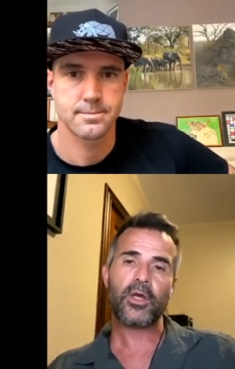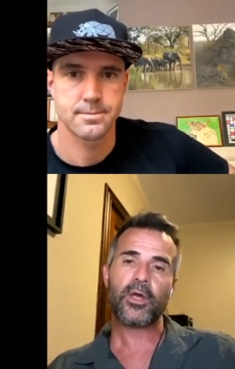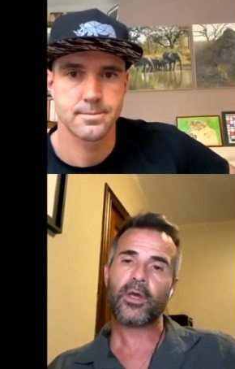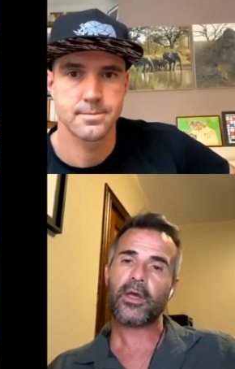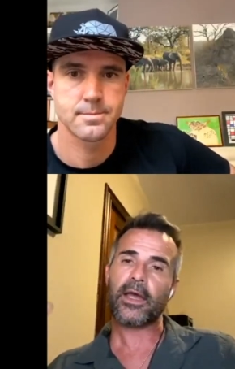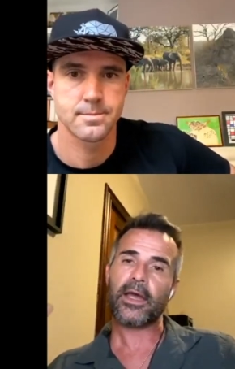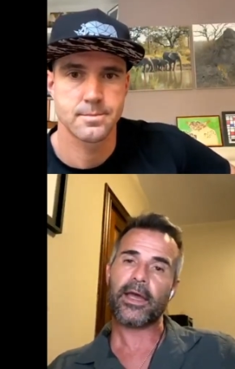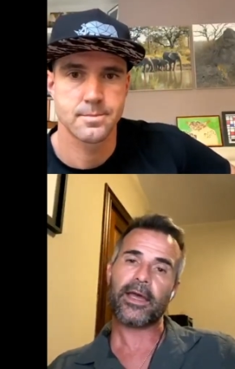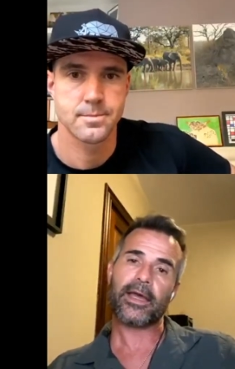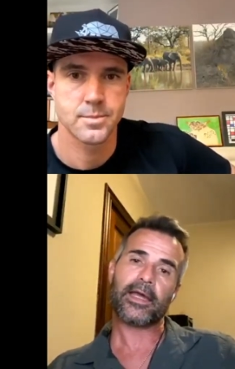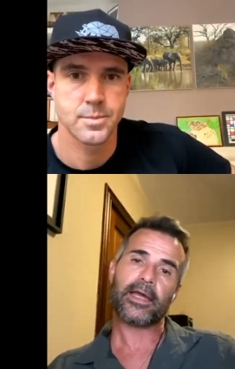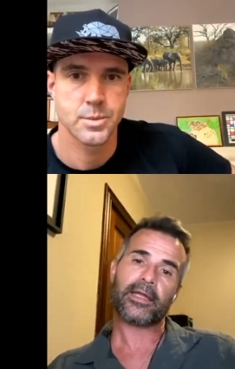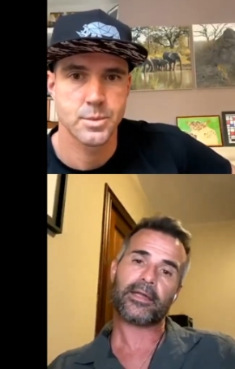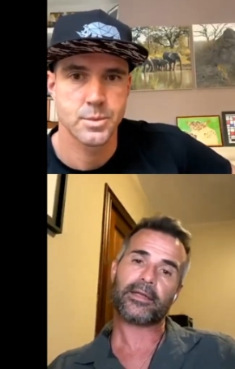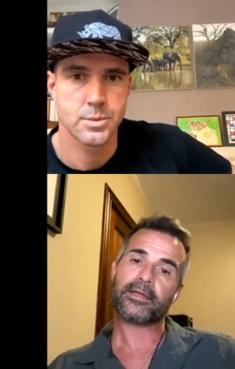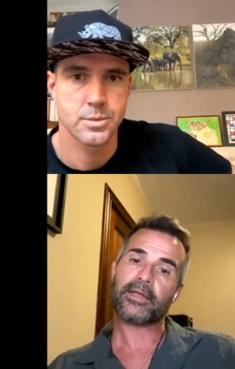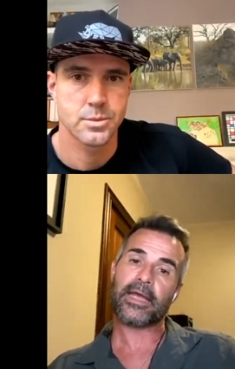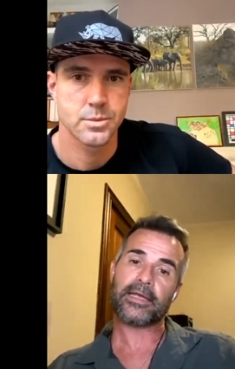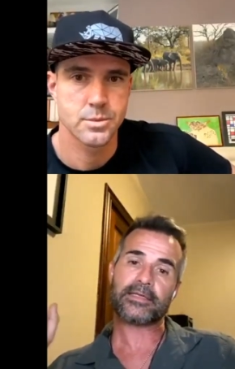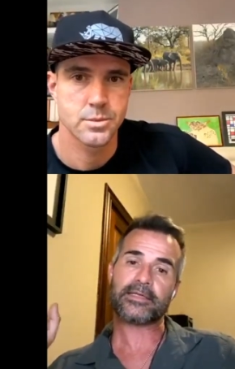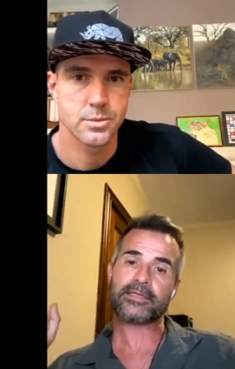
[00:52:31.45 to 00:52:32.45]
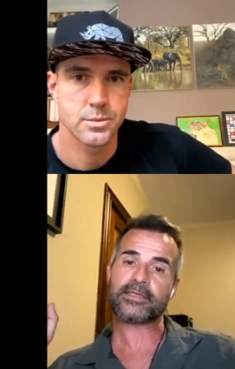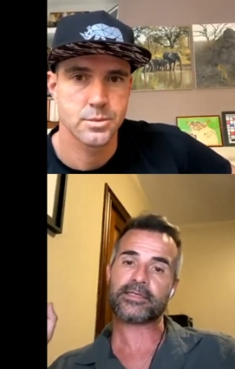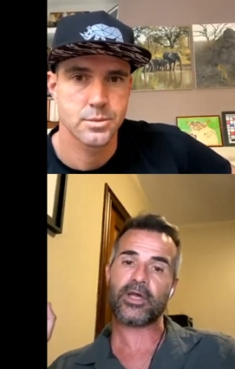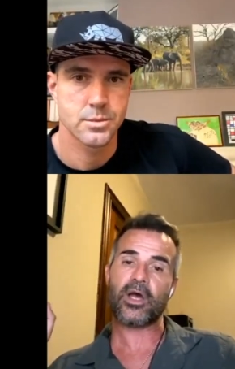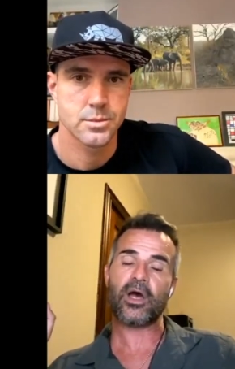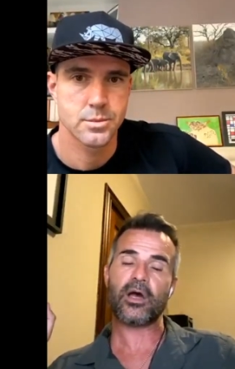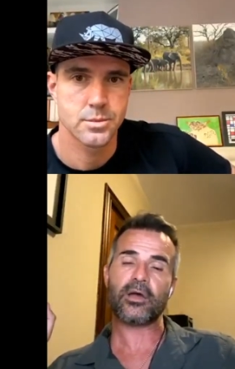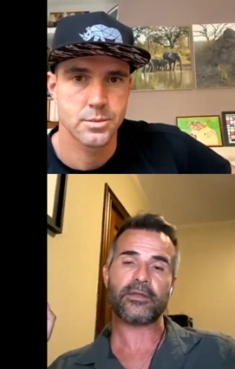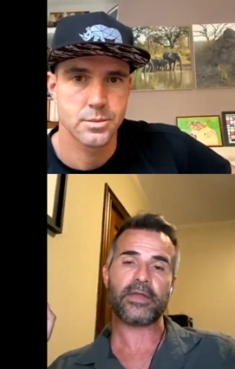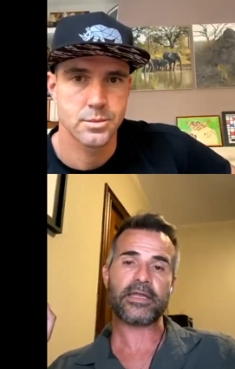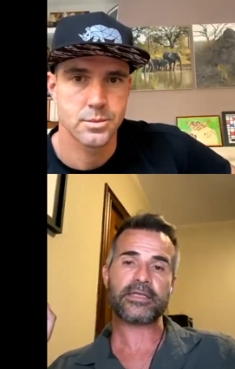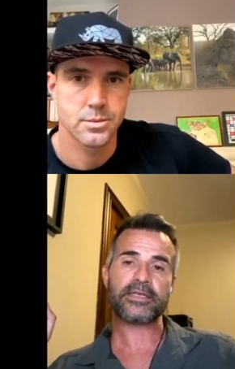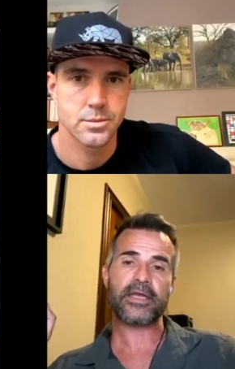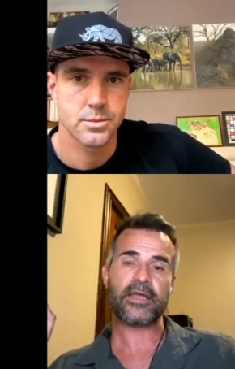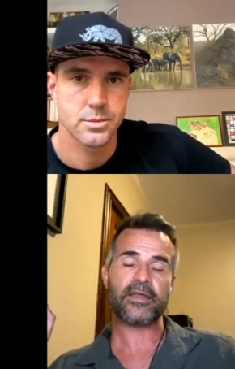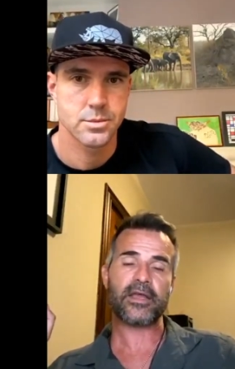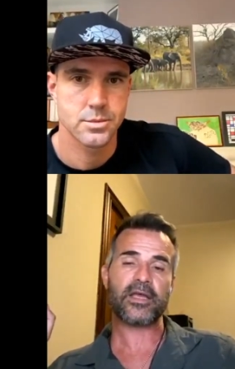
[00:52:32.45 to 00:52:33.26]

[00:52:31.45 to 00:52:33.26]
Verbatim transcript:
Speaker 1: And that's, yeah, that's how they can